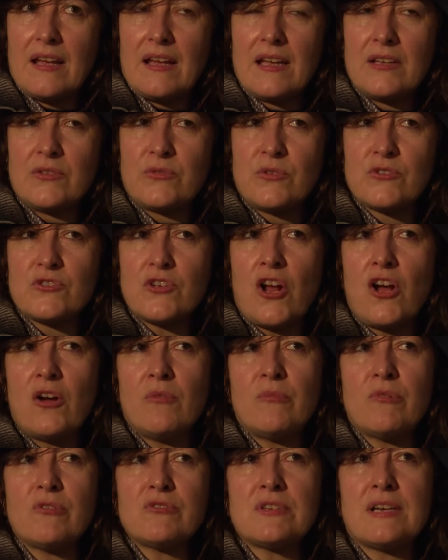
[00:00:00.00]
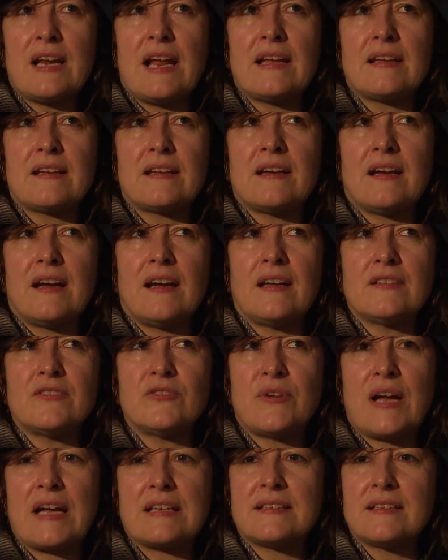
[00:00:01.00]
it was almost like uh,
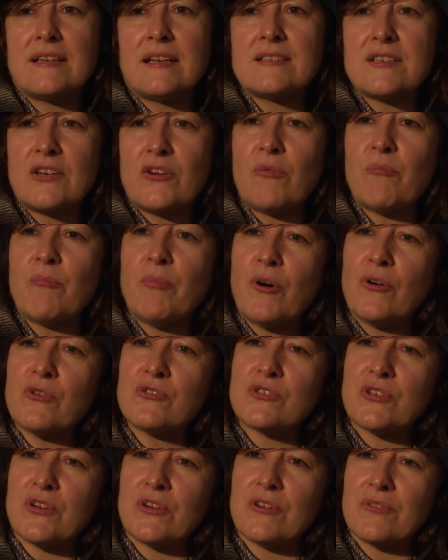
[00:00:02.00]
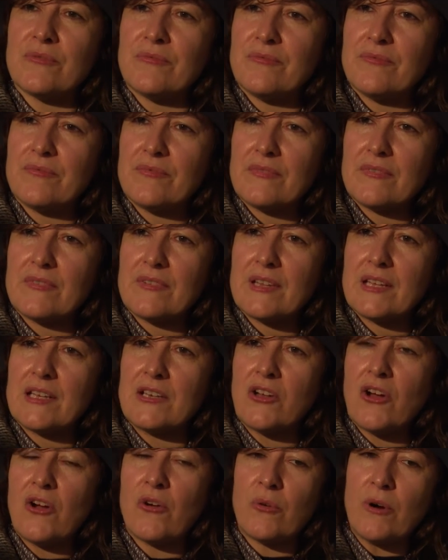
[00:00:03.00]
directing as a composer, you
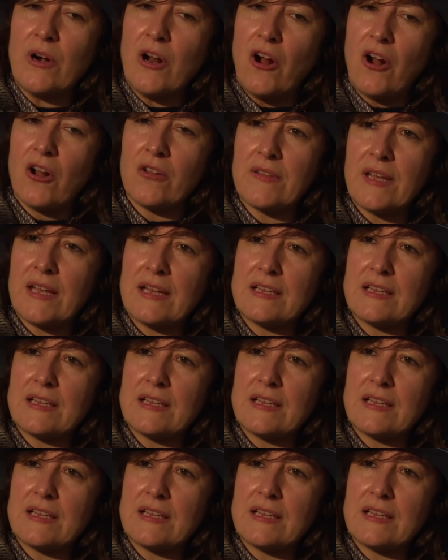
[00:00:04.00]
know, where all the